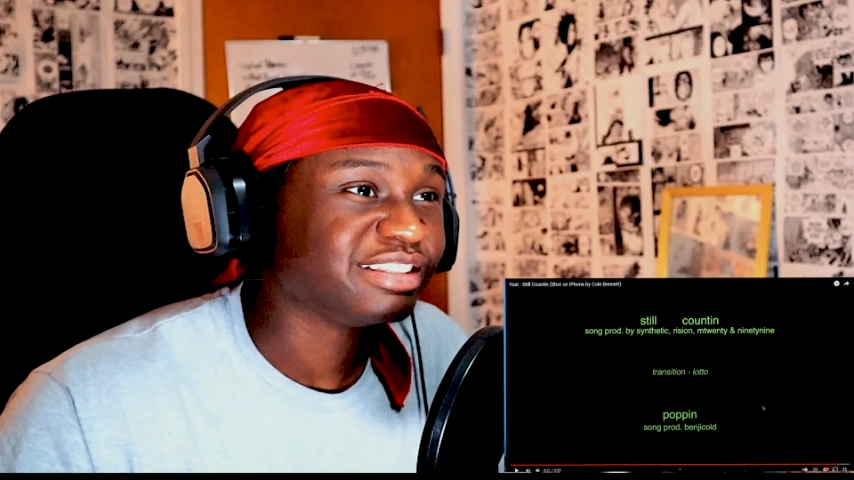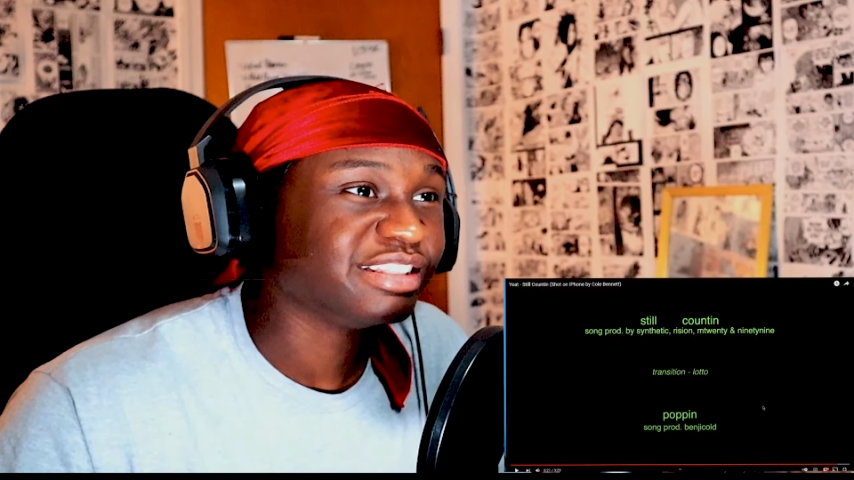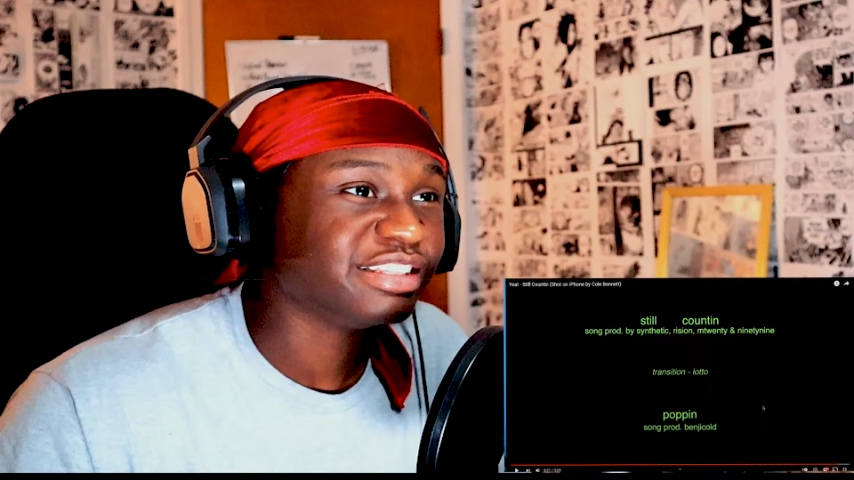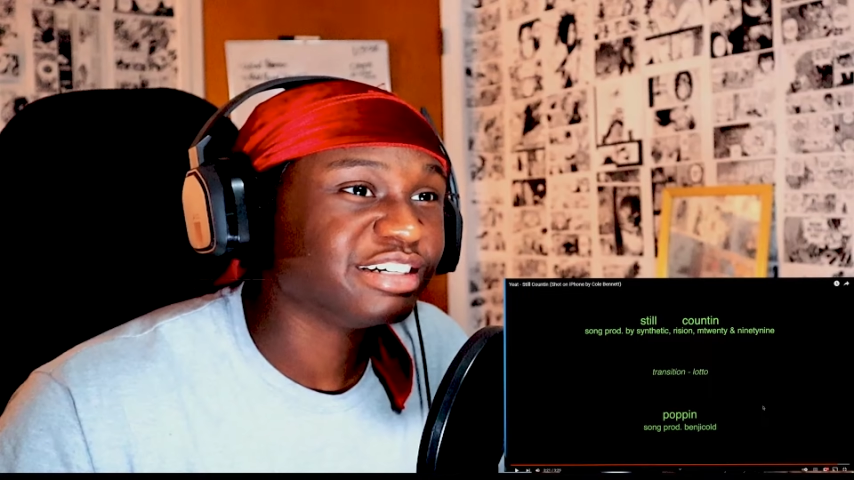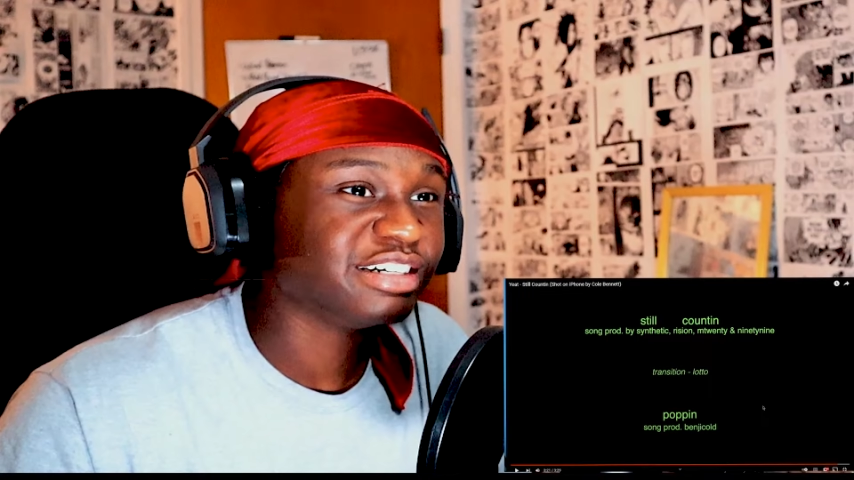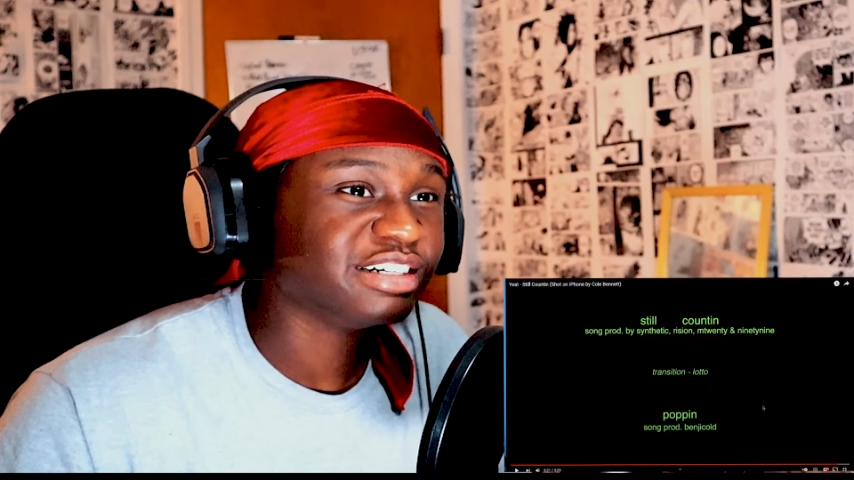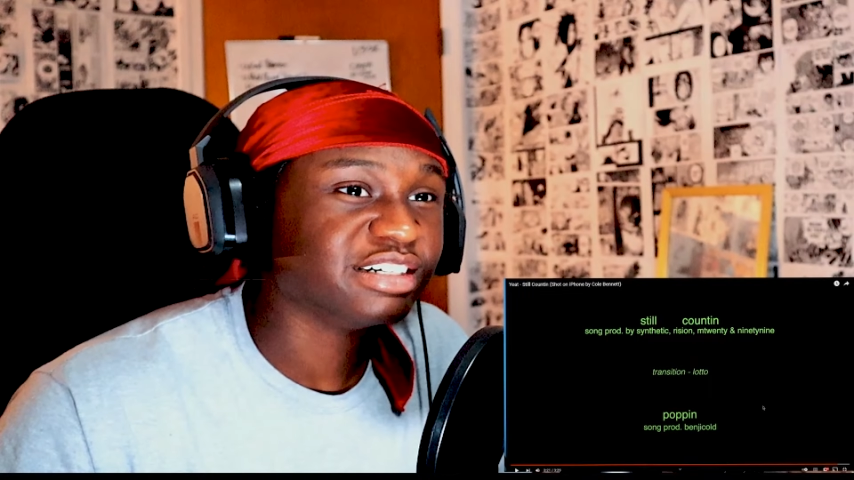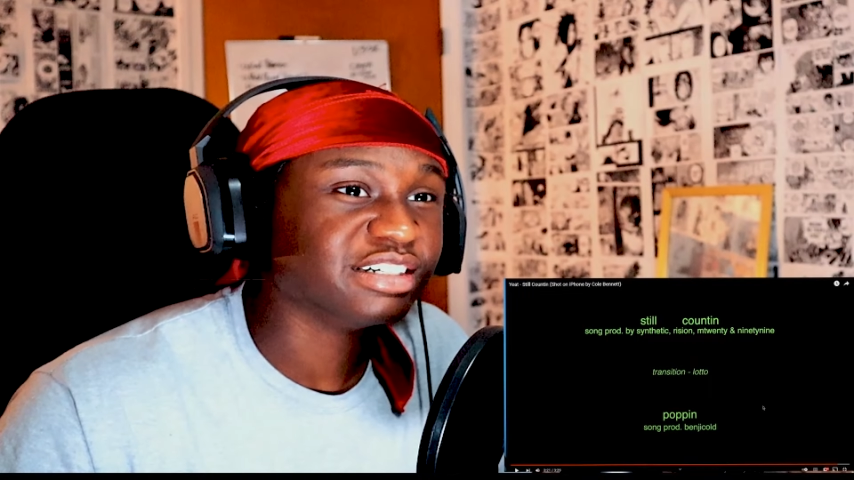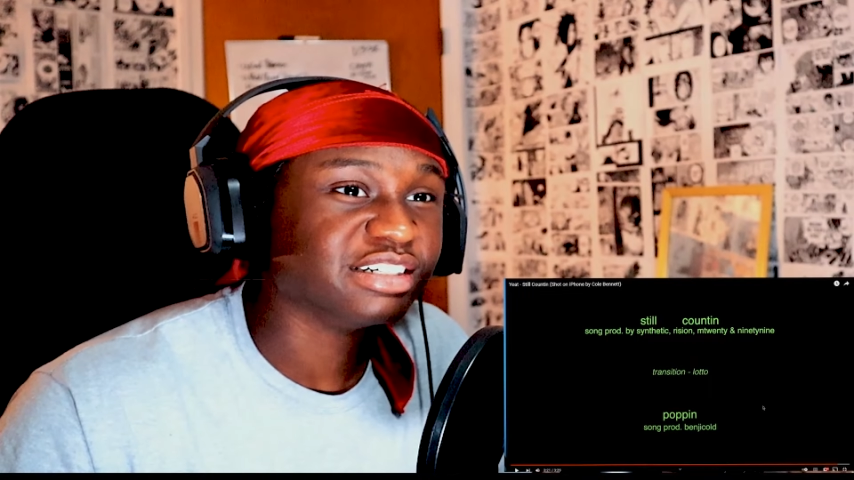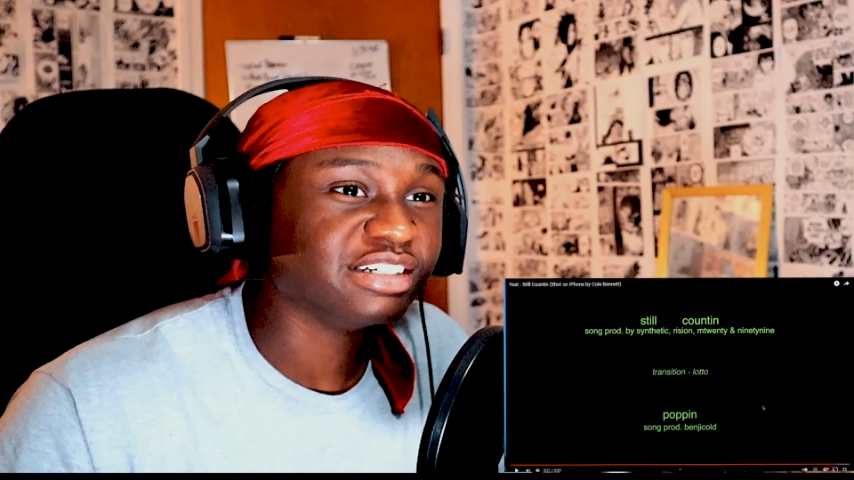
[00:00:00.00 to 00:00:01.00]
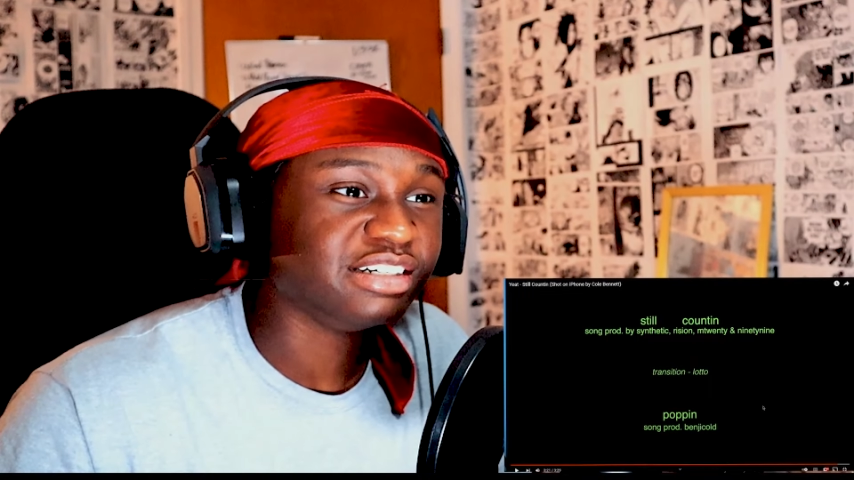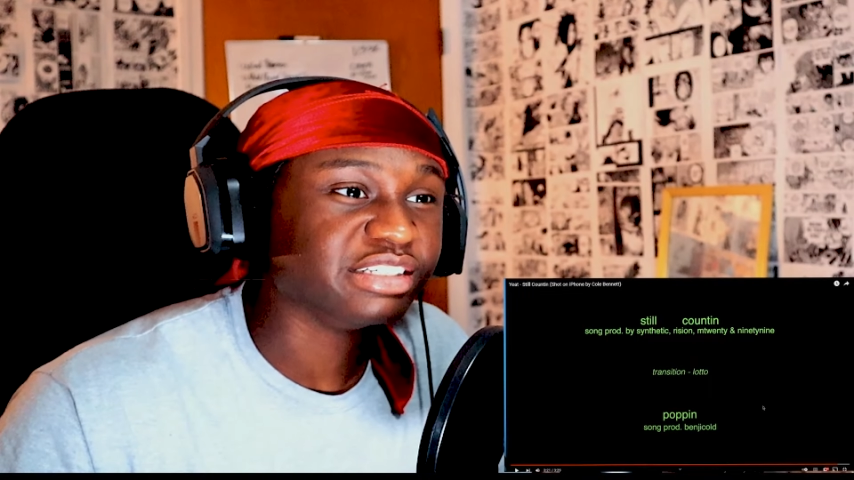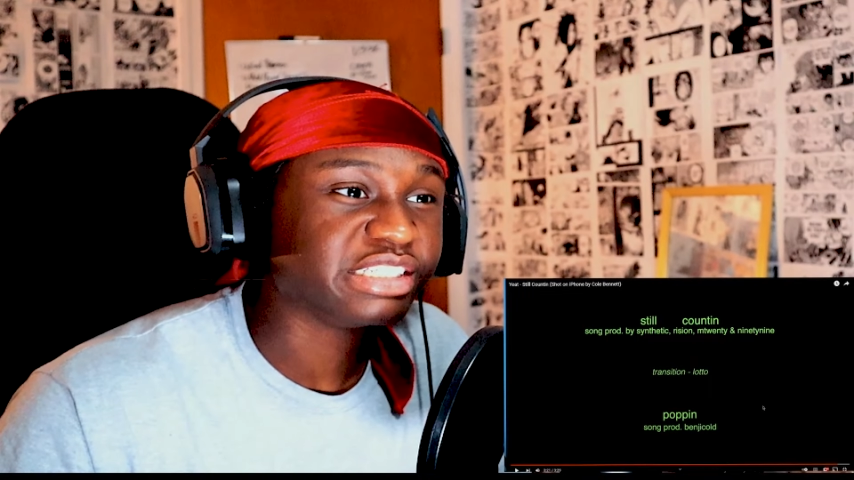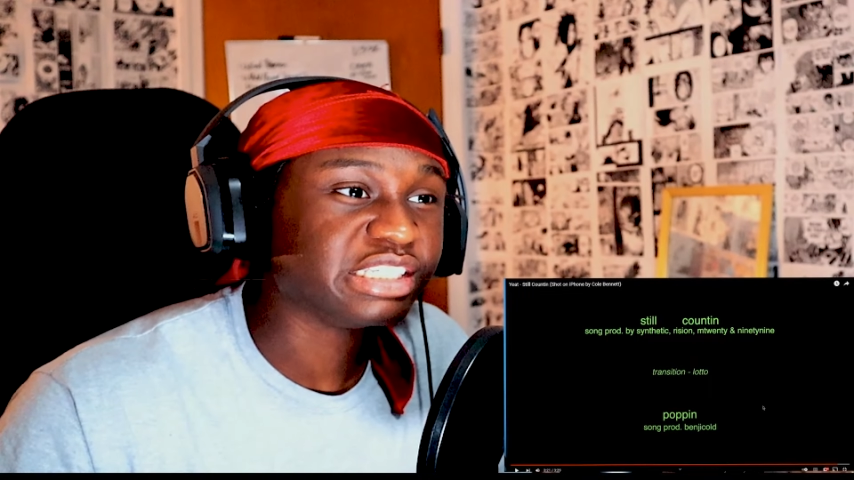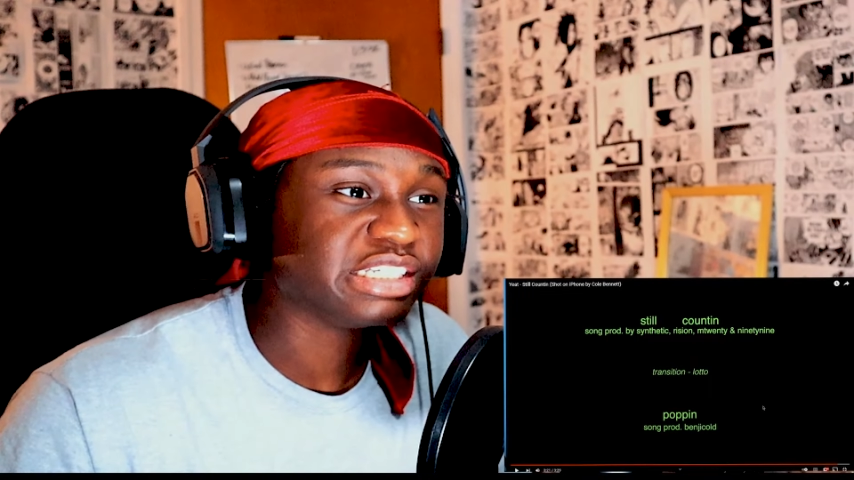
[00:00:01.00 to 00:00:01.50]
Nah,
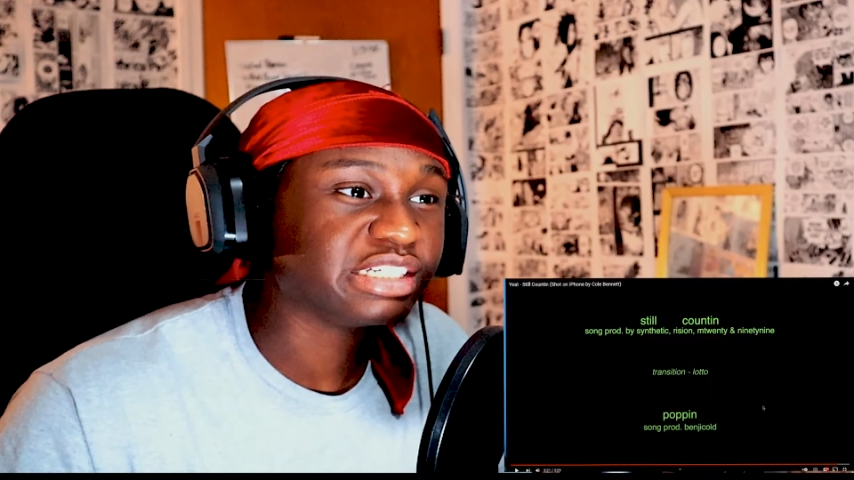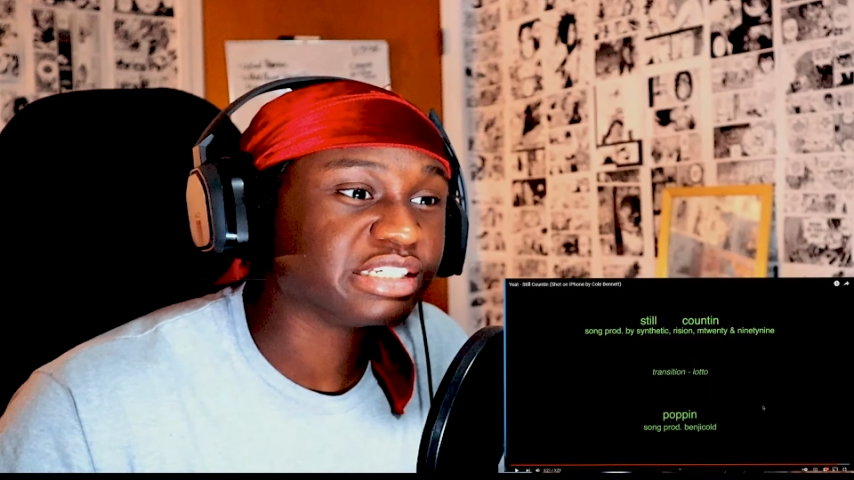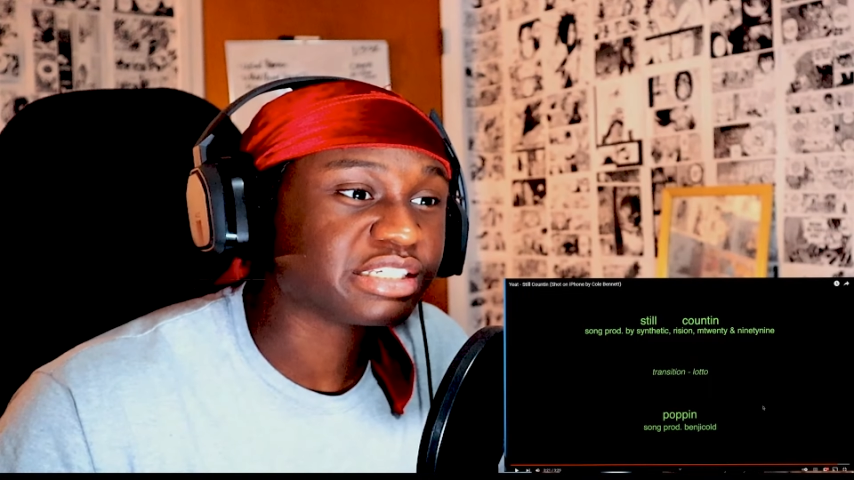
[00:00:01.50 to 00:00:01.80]
niggas